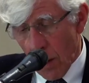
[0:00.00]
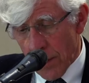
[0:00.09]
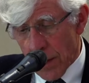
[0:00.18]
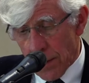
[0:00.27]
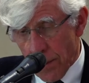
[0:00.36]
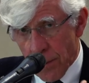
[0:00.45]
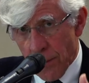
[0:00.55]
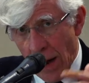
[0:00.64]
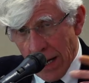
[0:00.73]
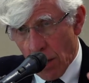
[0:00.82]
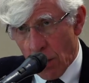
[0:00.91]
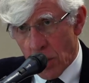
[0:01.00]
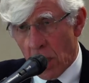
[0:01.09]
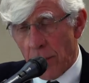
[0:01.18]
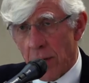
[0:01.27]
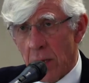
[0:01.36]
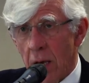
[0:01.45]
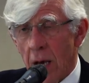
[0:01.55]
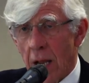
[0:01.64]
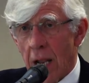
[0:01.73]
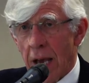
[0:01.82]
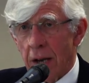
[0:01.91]
this Franco-German
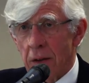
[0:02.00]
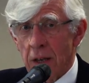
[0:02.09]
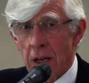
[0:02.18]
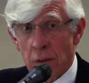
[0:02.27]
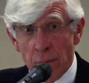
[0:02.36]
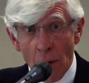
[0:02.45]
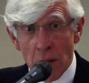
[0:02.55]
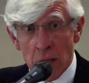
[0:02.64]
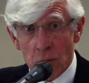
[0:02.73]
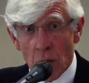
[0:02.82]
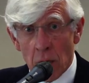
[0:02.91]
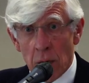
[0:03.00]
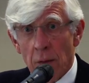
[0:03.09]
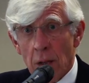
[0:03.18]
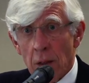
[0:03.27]
alliance. It's very strong.